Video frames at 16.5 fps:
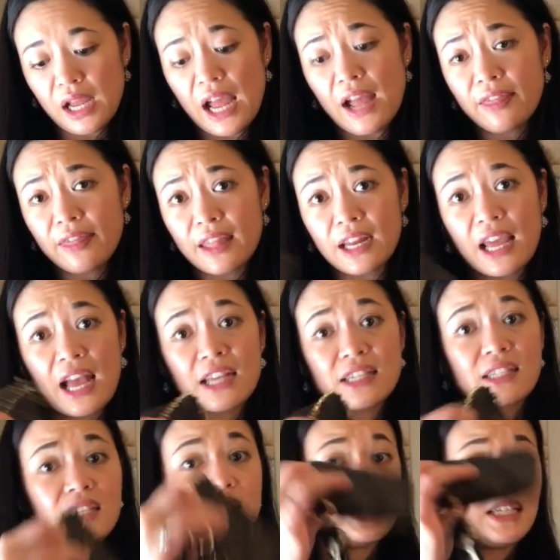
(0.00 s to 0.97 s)
And then it
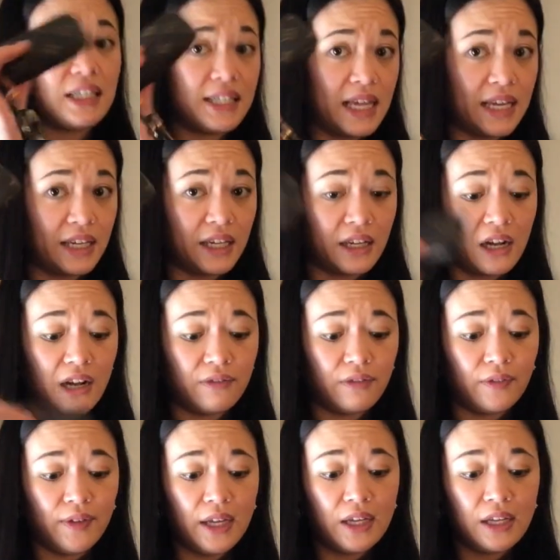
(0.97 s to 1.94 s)
has the keys hanging off
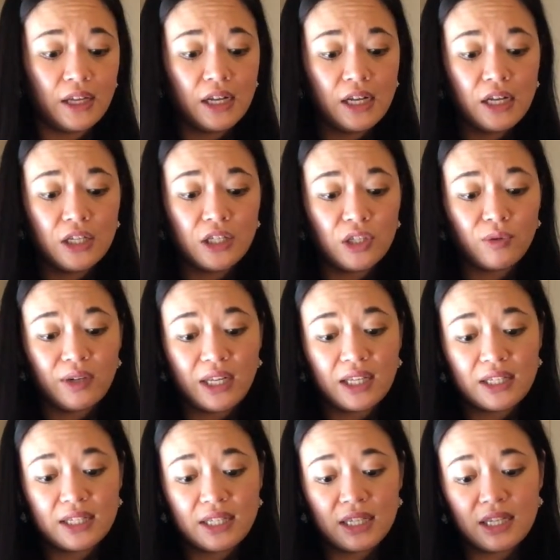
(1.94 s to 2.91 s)
of it. So when
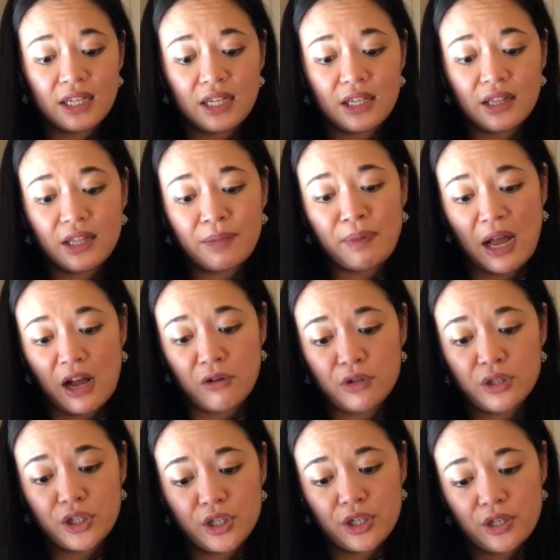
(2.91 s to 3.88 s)
I stick it in the
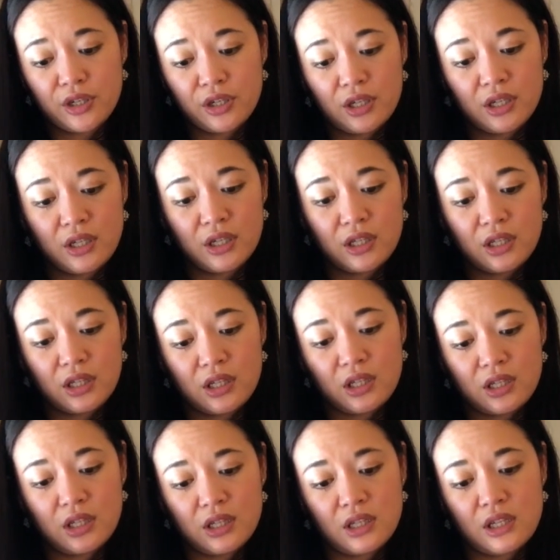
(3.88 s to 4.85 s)
pouch,
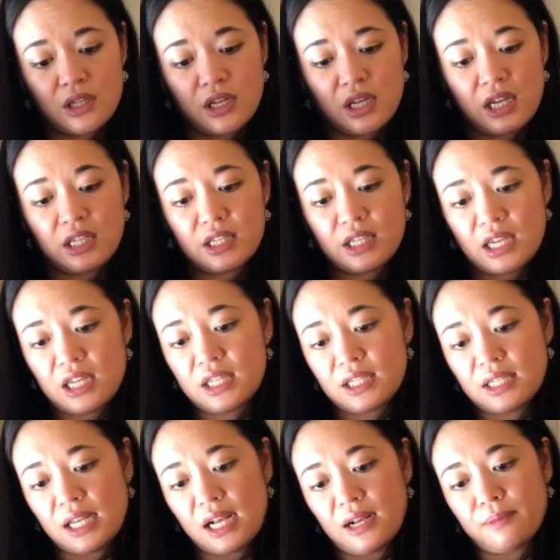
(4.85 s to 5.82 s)
it
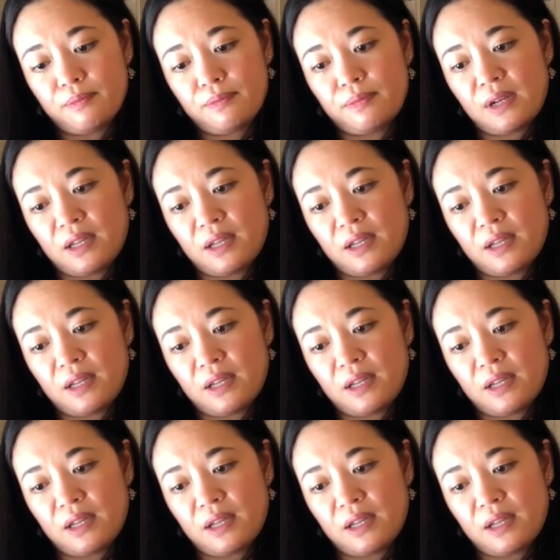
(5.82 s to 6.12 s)
takes up